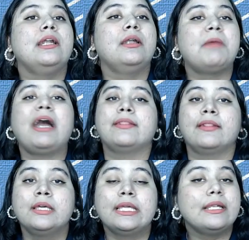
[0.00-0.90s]
man.
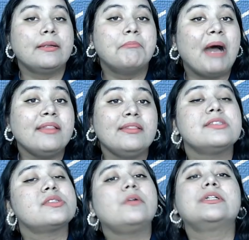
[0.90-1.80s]
Man is
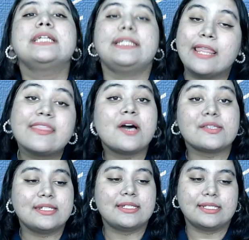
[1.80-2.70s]
already 10,000
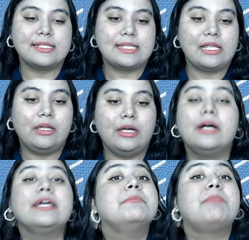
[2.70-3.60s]
it
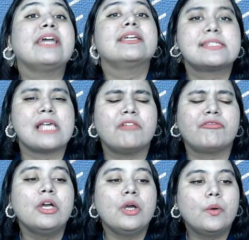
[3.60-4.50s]
by itself.
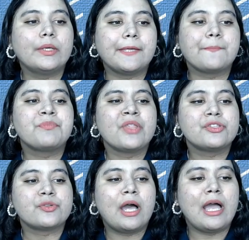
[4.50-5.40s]
Okay.
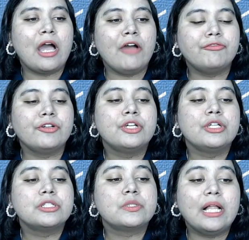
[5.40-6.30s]
So I have
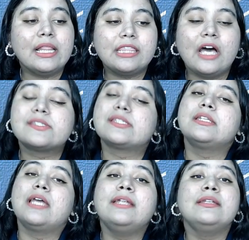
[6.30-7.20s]

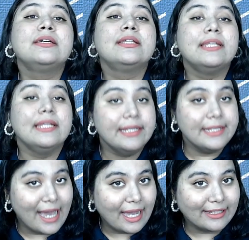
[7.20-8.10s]

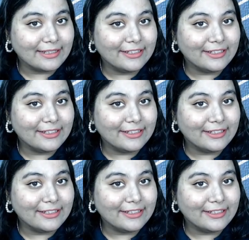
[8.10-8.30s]
12,009.